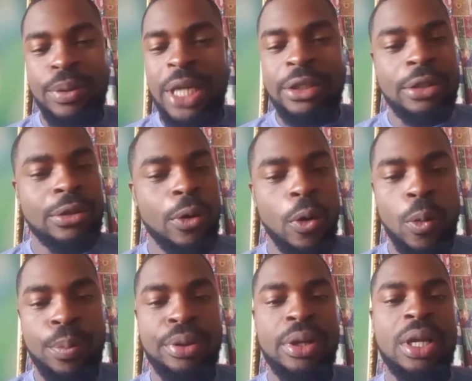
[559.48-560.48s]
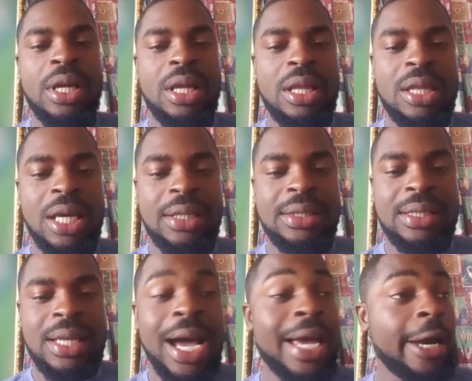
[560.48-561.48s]
I just hope that
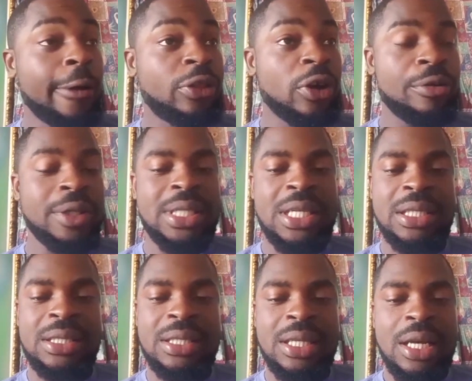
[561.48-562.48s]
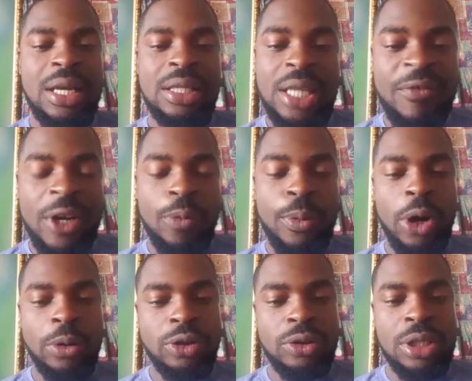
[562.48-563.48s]
higher authorities, developed
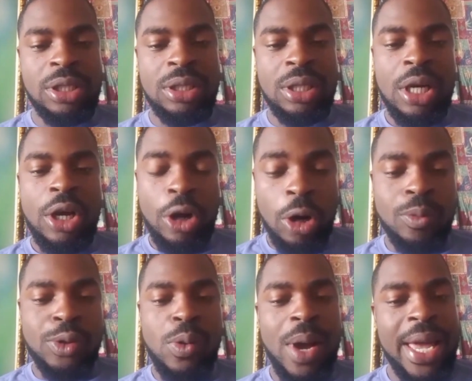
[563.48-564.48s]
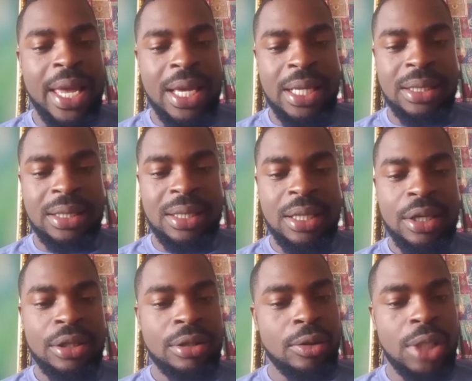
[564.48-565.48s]
countries come to our aid
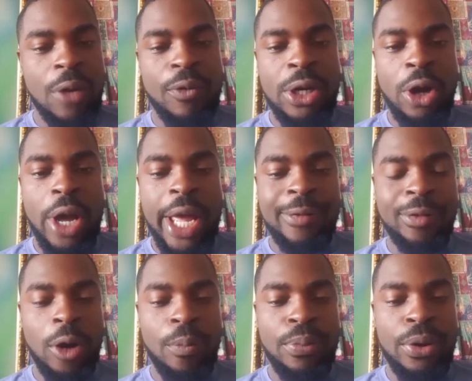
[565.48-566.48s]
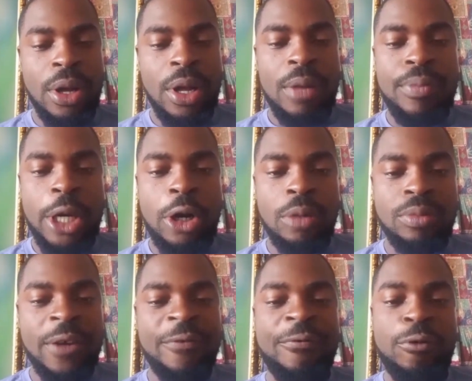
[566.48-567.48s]
so that we not end up
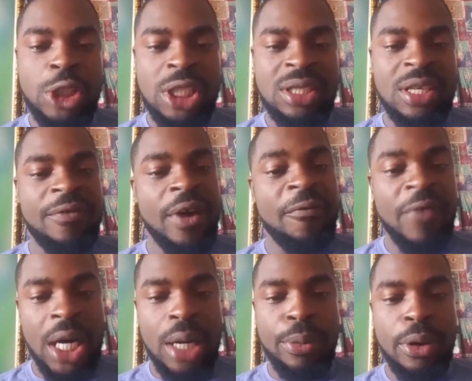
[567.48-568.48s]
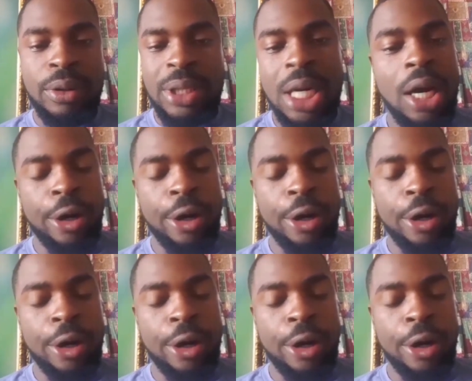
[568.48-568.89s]
becoming fugitive and vagabond in our